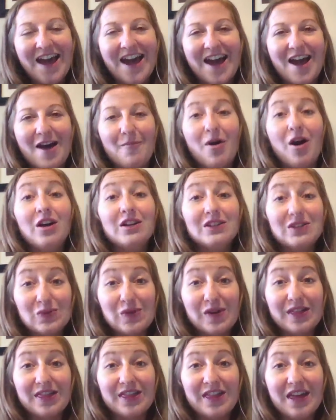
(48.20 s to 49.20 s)
Also
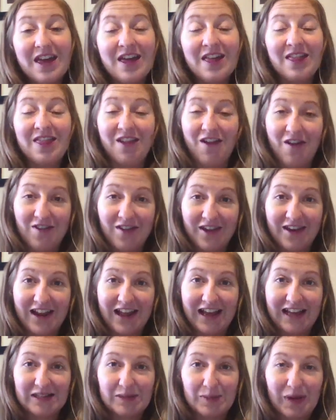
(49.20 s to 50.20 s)
with the online
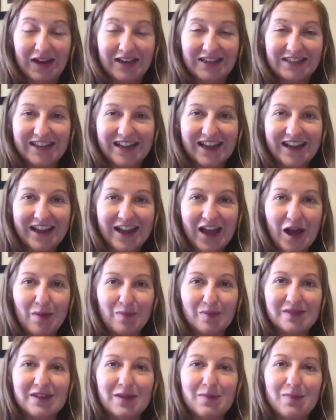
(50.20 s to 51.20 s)
aspect
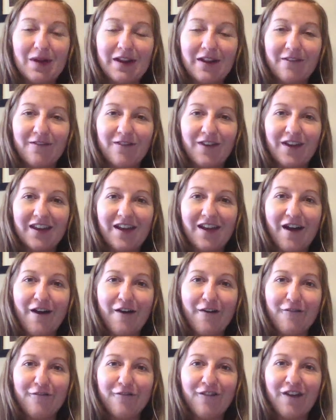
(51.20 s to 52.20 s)
comes the benefit
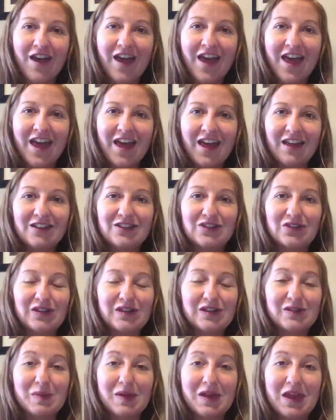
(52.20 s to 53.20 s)
of
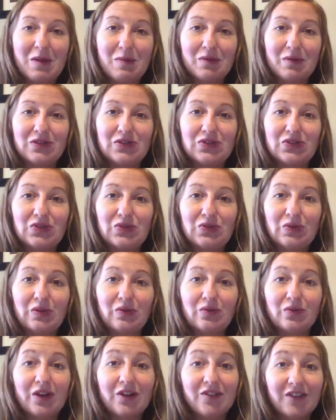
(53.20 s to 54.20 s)
students being able to
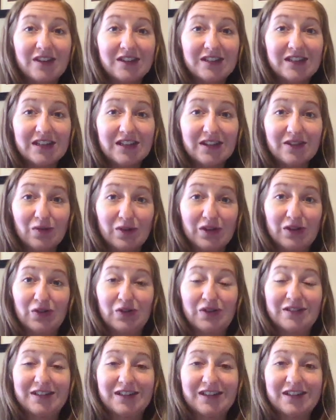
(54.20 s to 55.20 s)
revisit
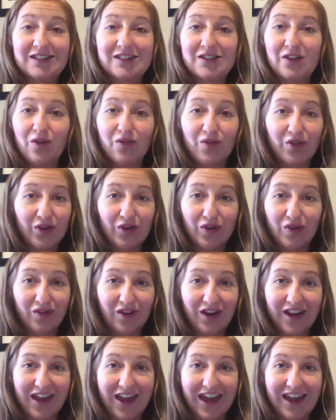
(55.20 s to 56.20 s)
resources over and
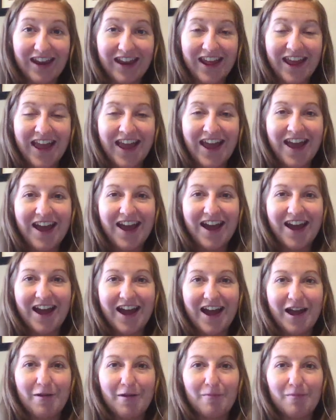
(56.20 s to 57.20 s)
over again.
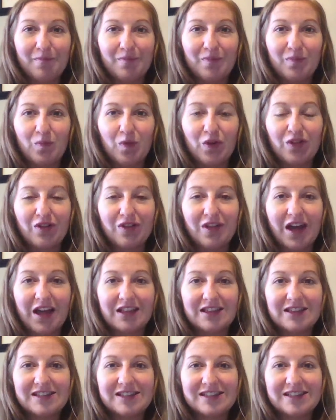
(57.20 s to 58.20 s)
Whether
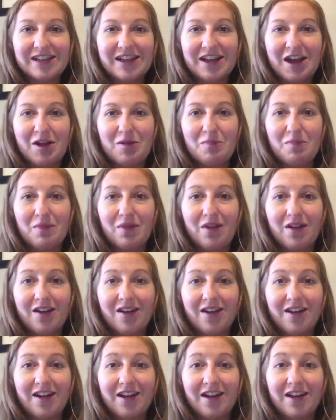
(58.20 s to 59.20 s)
that's
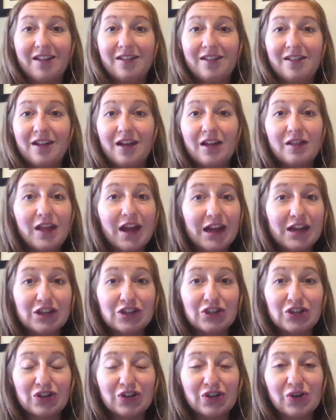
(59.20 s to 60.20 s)
a
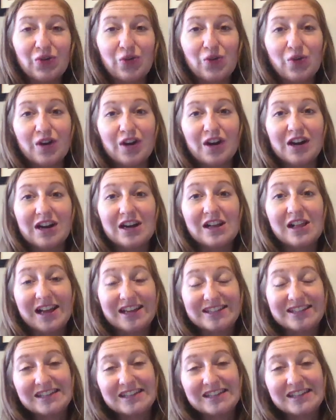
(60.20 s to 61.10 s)
lecture or a class